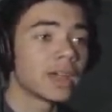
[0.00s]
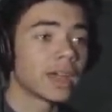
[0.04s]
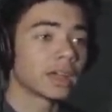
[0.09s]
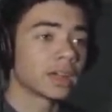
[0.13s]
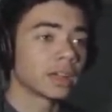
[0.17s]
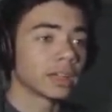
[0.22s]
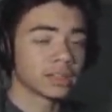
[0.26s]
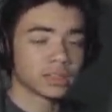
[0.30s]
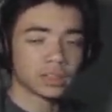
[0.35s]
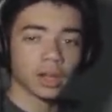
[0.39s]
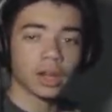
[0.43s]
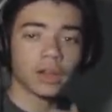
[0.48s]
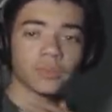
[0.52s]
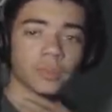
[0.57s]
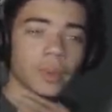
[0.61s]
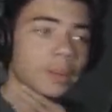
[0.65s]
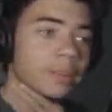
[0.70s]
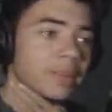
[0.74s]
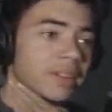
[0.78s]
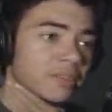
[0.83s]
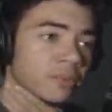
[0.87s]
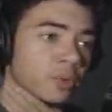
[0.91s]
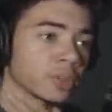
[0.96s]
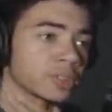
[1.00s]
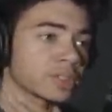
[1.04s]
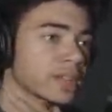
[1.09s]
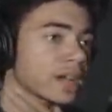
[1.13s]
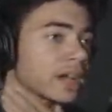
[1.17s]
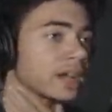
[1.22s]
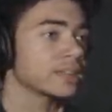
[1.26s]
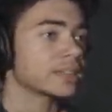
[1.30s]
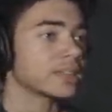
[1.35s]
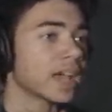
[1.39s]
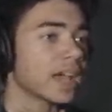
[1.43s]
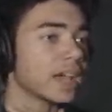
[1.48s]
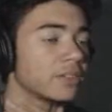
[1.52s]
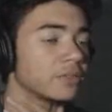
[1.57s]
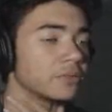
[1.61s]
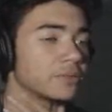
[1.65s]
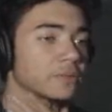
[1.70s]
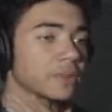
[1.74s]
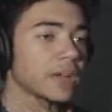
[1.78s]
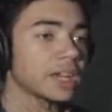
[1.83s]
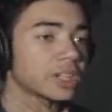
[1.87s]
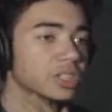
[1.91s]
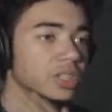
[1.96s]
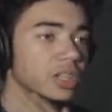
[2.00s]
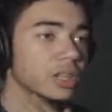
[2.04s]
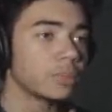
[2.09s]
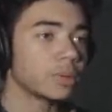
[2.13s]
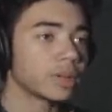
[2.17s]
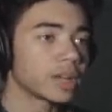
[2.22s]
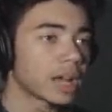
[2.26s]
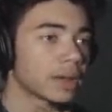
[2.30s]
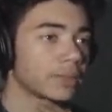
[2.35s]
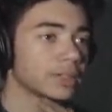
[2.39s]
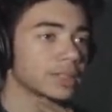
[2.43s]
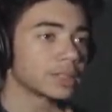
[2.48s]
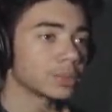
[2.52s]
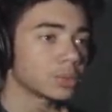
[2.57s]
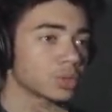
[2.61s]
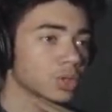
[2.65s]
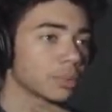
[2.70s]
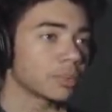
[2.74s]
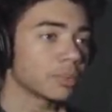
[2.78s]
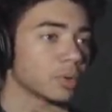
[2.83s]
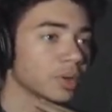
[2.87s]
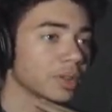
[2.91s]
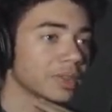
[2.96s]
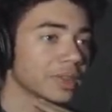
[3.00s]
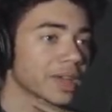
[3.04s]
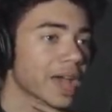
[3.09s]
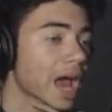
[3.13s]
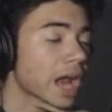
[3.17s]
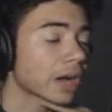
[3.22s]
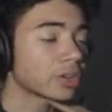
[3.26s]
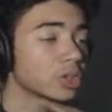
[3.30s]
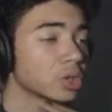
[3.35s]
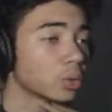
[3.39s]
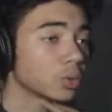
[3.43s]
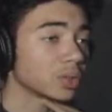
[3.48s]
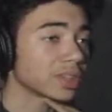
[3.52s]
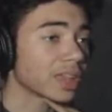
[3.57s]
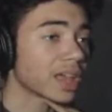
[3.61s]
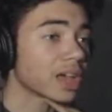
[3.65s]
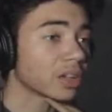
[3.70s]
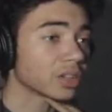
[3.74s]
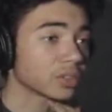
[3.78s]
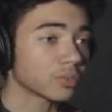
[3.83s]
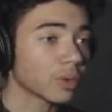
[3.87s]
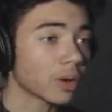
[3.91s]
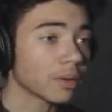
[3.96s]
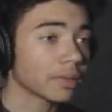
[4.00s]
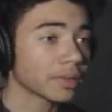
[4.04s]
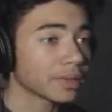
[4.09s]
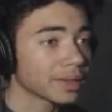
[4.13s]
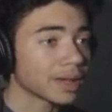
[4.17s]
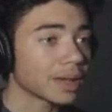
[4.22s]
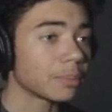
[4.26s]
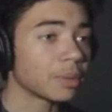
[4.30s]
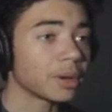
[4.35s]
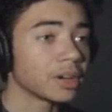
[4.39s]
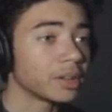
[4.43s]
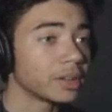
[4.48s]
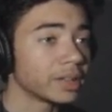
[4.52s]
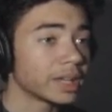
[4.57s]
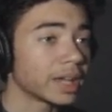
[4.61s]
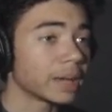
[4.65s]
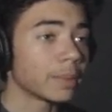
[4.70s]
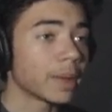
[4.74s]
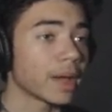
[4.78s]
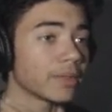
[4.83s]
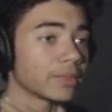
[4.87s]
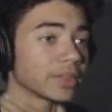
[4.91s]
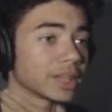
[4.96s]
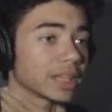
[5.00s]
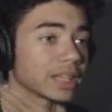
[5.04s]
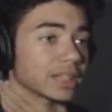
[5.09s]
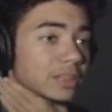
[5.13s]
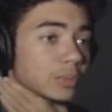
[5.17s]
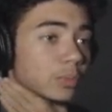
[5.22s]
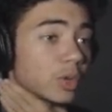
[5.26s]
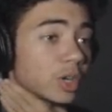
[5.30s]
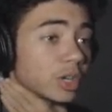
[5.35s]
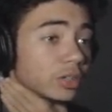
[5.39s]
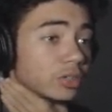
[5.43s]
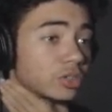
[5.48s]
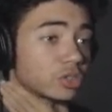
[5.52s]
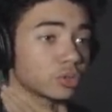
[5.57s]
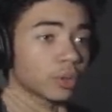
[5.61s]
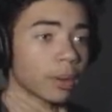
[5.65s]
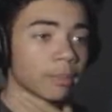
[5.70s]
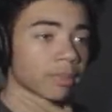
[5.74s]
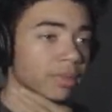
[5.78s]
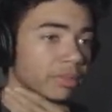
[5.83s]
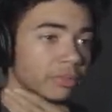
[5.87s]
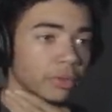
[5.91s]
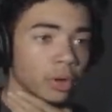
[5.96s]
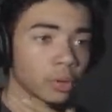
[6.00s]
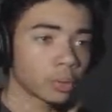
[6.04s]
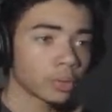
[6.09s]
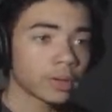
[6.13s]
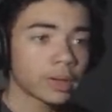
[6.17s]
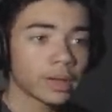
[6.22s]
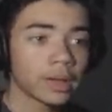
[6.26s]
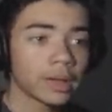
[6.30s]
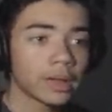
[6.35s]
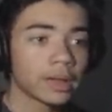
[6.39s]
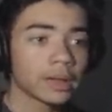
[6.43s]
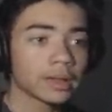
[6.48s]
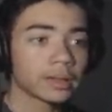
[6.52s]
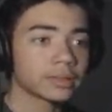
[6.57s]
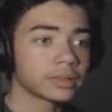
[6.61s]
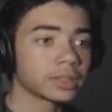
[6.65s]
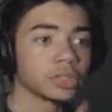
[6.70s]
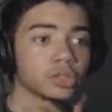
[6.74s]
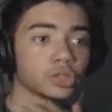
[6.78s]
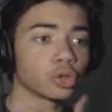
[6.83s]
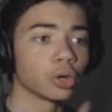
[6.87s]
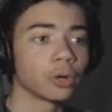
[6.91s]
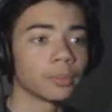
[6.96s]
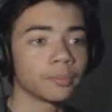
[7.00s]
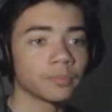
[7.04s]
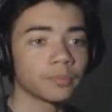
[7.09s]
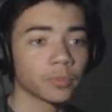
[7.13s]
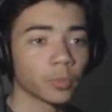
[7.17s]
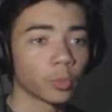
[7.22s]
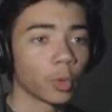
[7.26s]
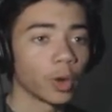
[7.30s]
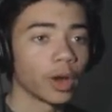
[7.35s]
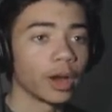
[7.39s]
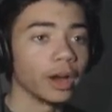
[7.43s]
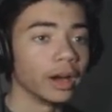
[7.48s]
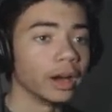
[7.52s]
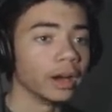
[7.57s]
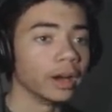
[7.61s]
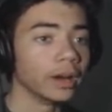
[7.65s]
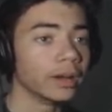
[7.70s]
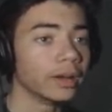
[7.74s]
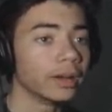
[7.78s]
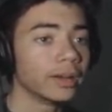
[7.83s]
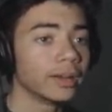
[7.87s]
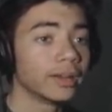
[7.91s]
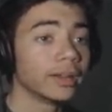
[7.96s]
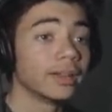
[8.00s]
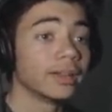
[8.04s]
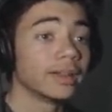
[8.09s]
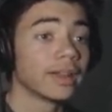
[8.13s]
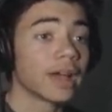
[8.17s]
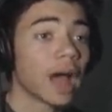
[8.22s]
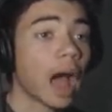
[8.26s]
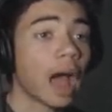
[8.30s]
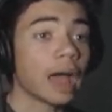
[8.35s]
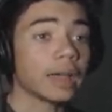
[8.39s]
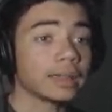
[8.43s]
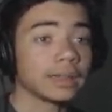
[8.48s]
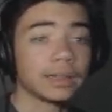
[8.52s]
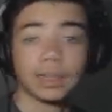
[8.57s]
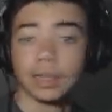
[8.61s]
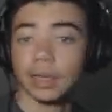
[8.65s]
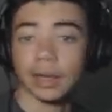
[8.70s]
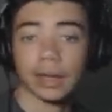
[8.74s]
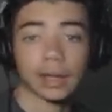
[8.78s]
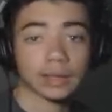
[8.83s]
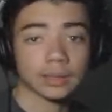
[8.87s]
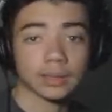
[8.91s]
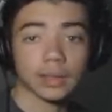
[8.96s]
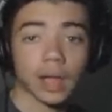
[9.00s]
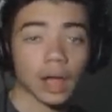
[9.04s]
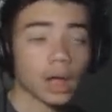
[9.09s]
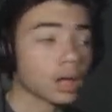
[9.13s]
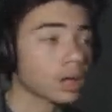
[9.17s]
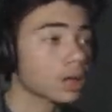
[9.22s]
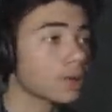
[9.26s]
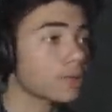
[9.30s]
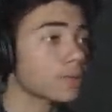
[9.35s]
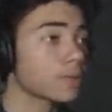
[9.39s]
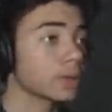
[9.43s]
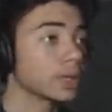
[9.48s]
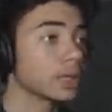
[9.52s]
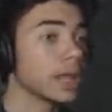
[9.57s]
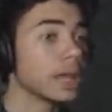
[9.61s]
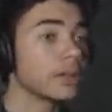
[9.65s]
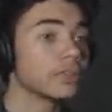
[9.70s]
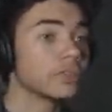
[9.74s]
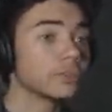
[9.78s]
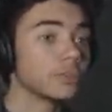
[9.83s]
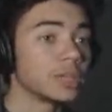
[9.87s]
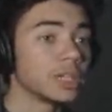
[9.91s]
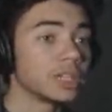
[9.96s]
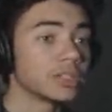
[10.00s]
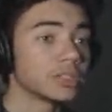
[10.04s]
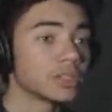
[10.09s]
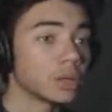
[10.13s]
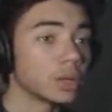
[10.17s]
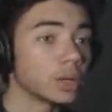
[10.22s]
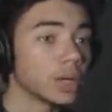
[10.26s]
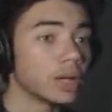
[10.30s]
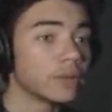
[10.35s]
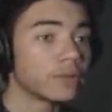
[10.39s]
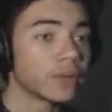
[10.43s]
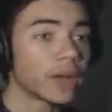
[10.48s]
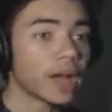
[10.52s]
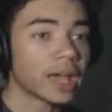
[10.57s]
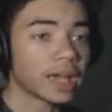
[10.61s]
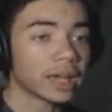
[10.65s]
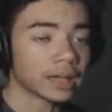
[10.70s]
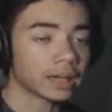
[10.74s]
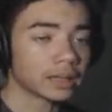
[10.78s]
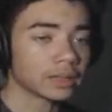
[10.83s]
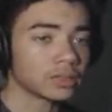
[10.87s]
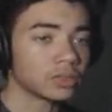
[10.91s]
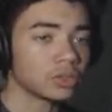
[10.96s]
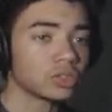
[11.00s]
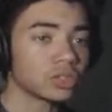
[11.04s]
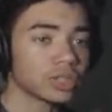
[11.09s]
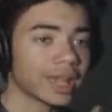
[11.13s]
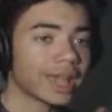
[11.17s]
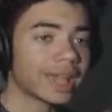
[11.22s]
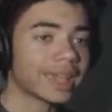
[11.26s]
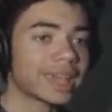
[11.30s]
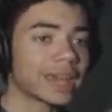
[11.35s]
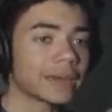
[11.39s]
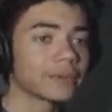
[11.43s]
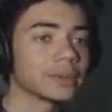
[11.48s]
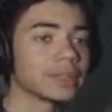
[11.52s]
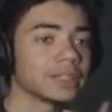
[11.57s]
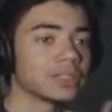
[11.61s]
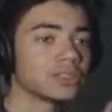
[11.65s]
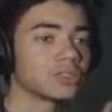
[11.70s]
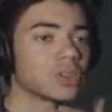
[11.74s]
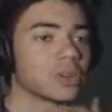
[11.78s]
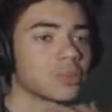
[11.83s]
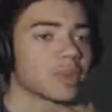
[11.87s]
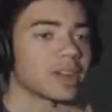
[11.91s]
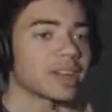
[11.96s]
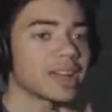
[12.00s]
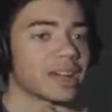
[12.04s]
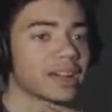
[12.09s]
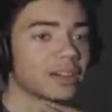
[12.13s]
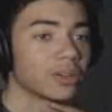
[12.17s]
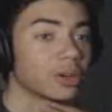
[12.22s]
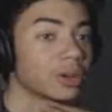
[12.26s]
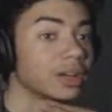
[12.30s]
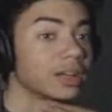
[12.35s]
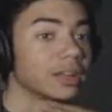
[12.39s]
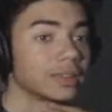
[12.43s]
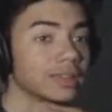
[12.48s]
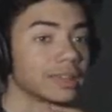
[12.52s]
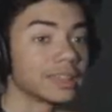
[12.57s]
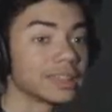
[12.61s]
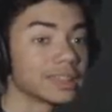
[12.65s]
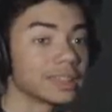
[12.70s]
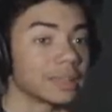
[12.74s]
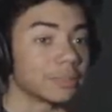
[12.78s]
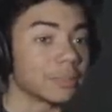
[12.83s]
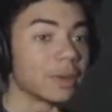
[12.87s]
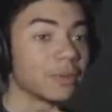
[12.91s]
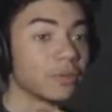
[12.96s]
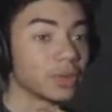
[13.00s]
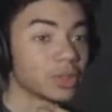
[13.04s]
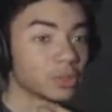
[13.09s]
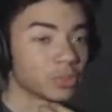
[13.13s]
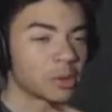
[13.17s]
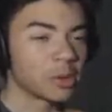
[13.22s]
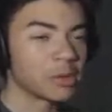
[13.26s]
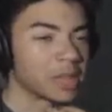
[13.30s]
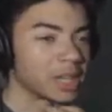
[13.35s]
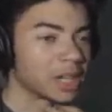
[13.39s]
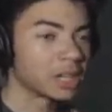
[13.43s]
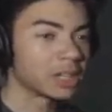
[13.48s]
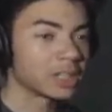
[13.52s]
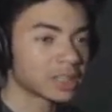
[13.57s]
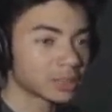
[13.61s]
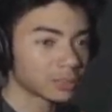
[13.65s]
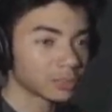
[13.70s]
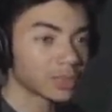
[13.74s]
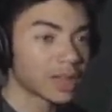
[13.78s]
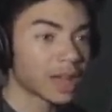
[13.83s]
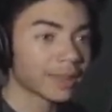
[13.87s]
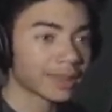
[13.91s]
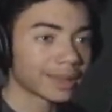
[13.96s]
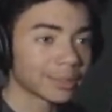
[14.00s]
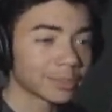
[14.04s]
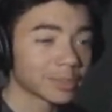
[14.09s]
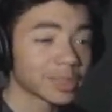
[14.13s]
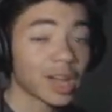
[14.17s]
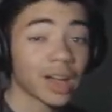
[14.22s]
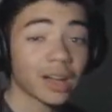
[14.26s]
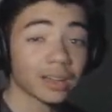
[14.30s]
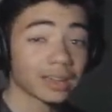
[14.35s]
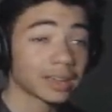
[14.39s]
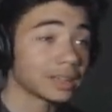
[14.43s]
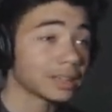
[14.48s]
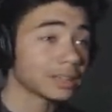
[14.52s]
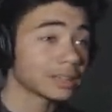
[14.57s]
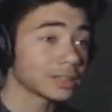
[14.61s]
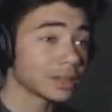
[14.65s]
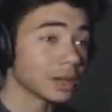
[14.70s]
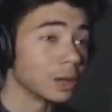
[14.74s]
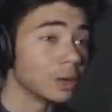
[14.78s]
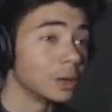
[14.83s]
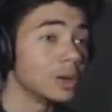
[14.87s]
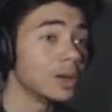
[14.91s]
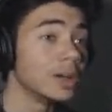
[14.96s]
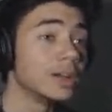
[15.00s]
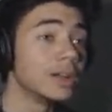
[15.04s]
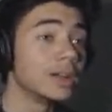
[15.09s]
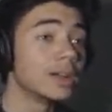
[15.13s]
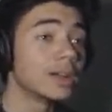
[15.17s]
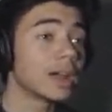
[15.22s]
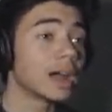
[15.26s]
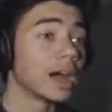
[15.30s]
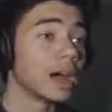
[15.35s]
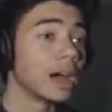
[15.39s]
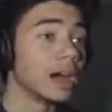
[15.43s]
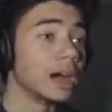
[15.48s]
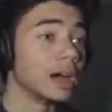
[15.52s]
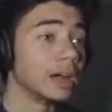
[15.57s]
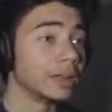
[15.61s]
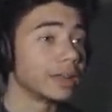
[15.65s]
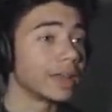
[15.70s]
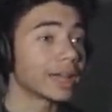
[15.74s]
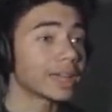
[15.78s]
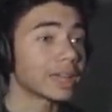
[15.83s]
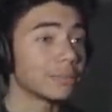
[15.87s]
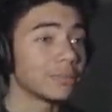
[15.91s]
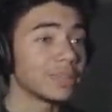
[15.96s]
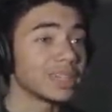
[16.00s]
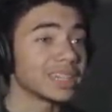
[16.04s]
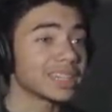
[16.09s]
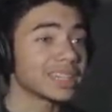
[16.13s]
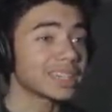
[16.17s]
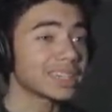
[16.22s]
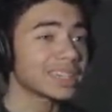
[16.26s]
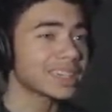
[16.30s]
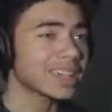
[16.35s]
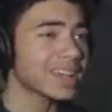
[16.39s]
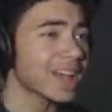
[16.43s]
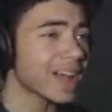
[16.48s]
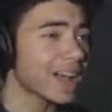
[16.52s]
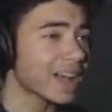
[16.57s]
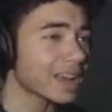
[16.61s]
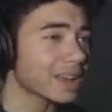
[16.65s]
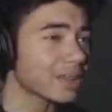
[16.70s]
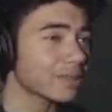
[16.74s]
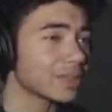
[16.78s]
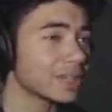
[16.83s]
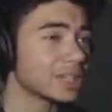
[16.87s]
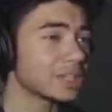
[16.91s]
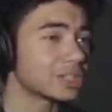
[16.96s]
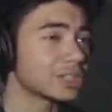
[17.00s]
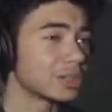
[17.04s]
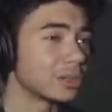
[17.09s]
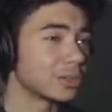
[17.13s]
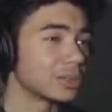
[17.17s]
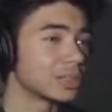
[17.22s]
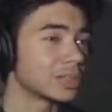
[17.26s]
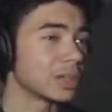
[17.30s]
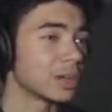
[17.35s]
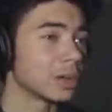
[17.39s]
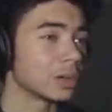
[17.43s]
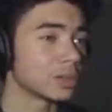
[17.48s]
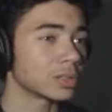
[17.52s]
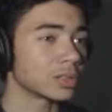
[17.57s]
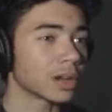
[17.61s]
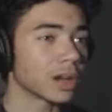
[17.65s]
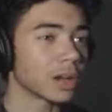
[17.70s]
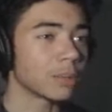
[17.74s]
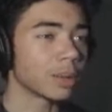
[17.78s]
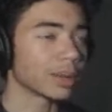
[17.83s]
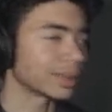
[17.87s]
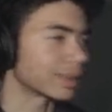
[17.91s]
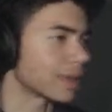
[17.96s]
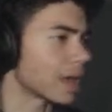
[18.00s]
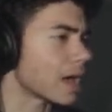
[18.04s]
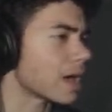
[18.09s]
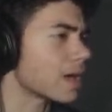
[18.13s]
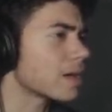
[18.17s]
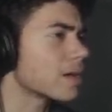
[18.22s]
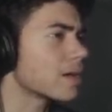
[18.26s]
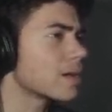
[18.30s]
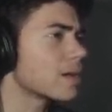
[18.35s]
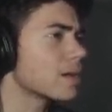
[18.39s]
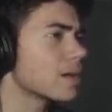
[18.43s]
And uh, sorry about my voice, guys. I've actually been having some trouble with it. I don't know what the hell is wrong with it. Apparently, I'm having like some weird strep throat syndrome where I cannot talk for the life of me. So if I uh, usually I can't really scream right now or anything, and my voice really hurts now that I'm talking. So uh, that can be kind of an issue. So sorry about that.